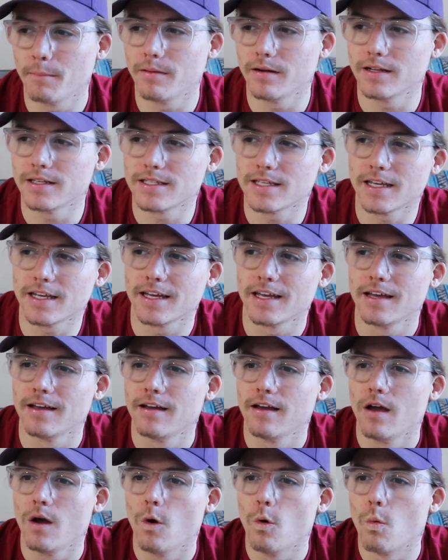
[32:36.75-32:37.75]
But it's
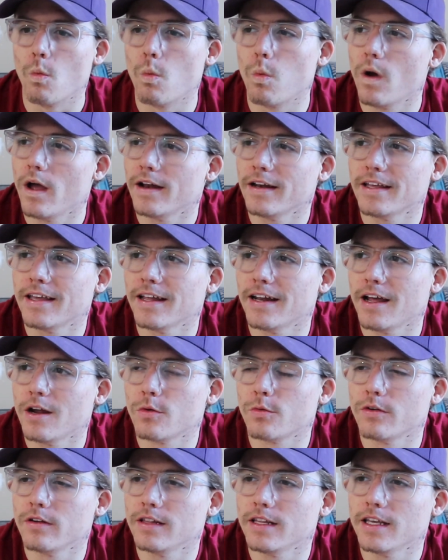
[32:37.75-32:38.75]
like, when
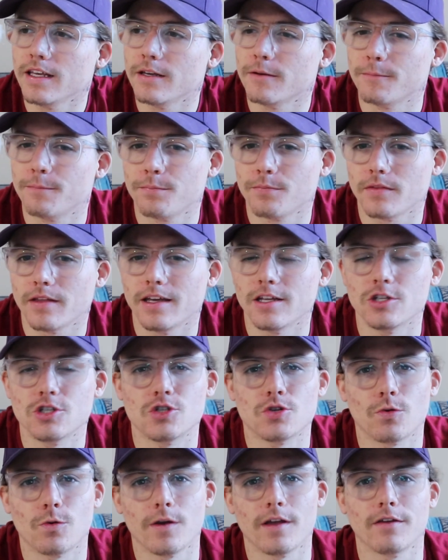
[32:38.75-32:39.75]
can I really
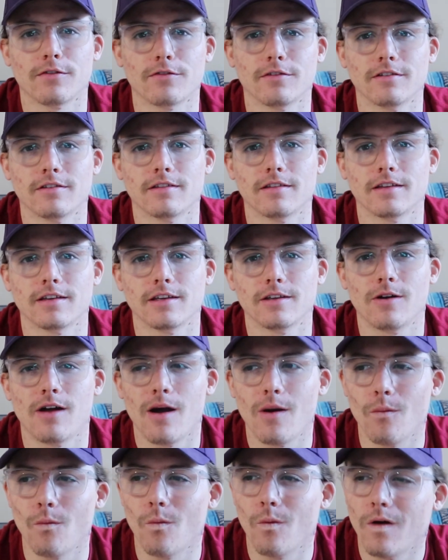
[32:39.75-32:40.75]
enjoy
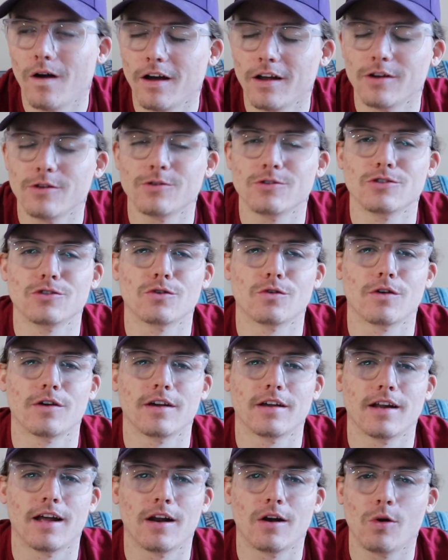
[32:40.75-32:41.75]
everything? I want to
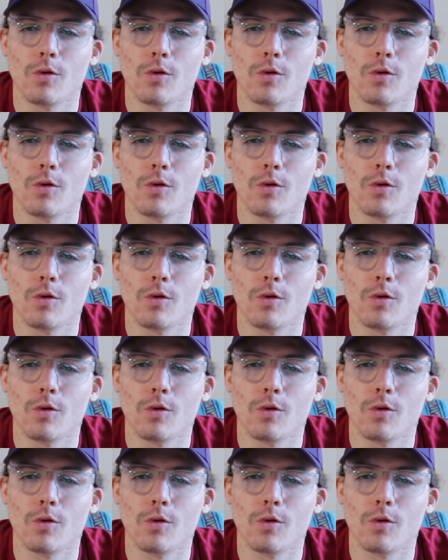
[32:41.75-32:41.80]
enjoy it.